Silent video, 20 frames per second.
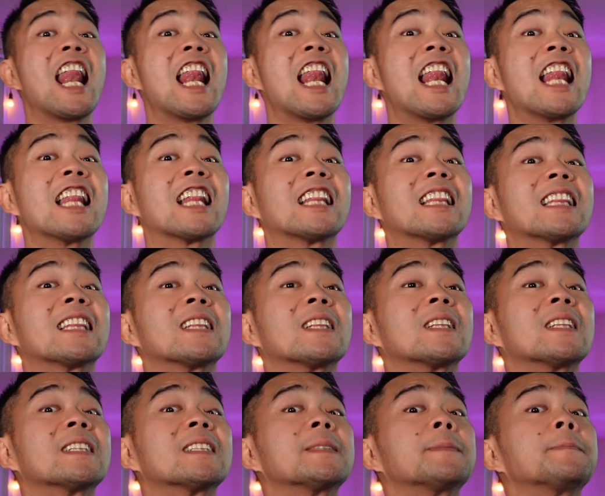
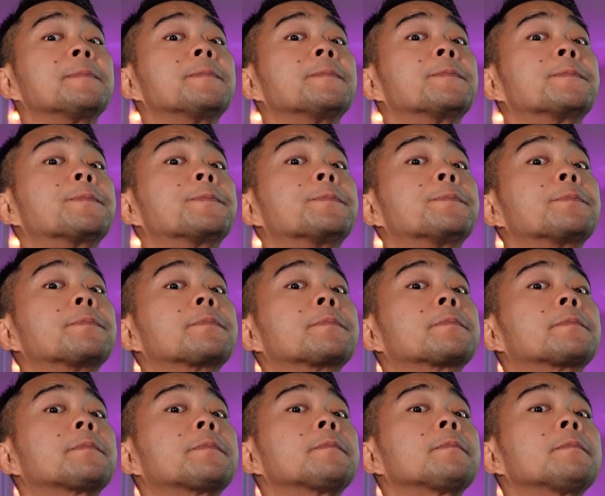
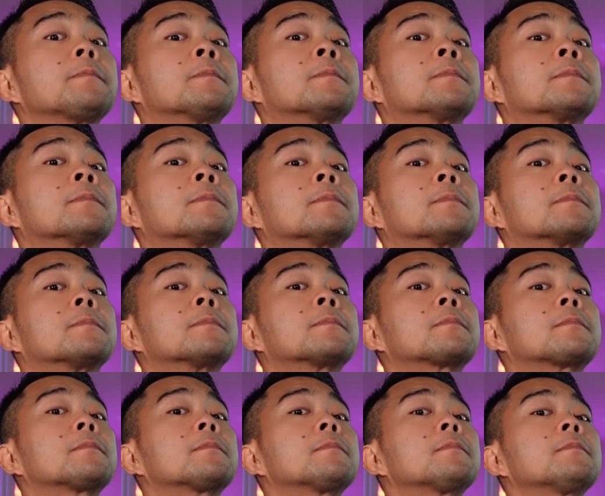
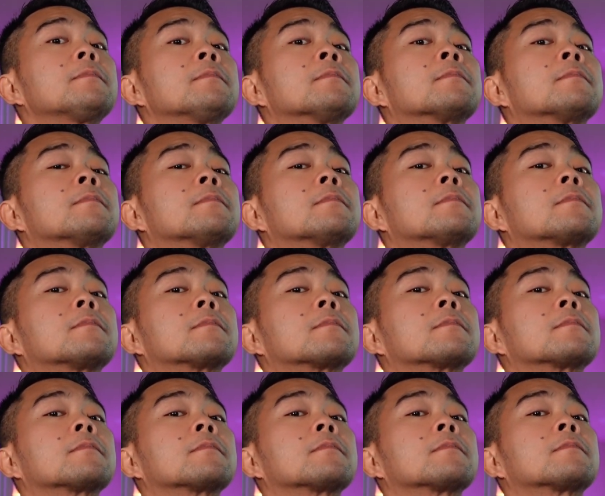
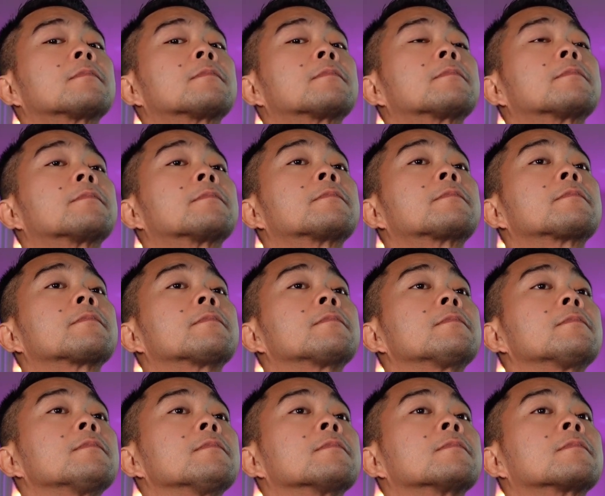
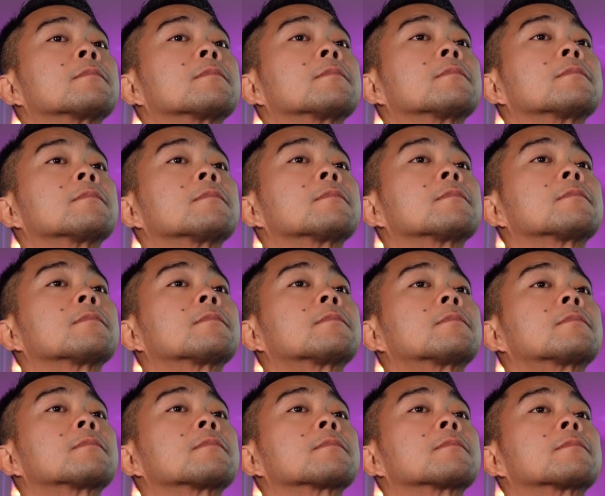
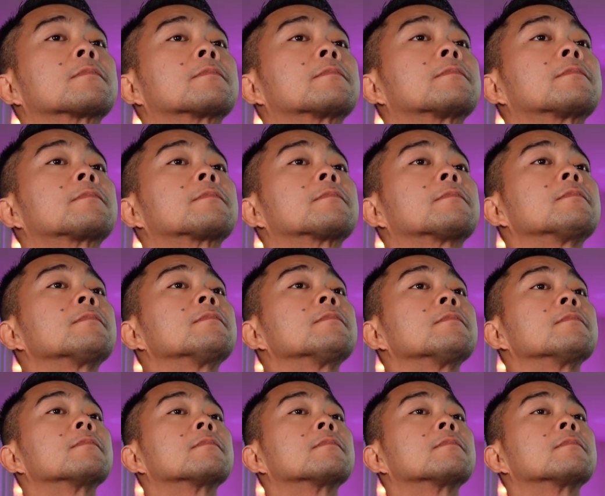Nobody speaks.